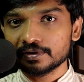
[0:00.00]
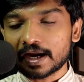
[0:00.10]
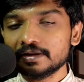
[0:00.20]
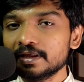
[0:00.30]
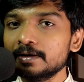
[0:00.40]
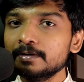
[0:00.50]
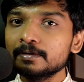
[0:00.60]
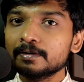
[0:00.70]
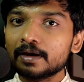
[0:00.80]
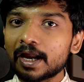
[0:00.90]
And then
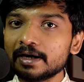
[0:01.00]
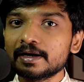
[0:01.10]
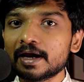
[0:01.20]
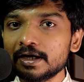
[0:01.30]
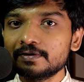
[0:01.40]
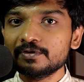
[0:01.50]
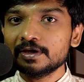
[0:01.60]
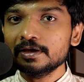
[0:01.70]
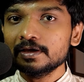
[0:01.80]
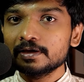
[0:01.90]
at night,
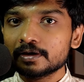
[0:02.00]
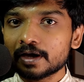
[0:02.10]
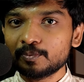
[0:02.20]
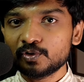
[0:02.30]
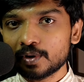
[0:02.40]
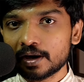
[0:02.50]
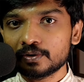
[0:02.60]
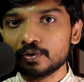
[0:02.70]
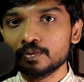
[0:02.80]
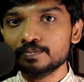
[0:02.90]
we come to our
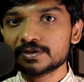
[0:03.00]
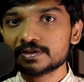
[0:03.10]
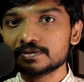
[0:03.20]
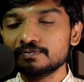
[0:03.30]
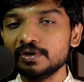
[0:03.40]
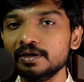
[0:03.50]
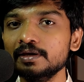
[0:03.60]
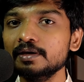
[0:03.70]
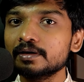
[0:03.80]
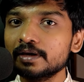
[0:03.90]
homes,
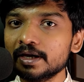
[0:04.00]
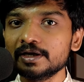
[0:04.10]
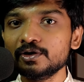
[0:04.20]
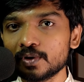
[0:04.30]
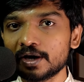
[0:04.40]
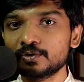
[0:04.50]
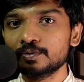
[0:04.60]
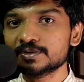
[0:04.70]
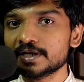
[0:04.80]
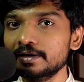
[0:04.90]
we get into our
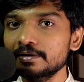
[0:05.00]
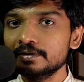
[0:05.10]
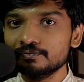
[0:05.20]
rooms and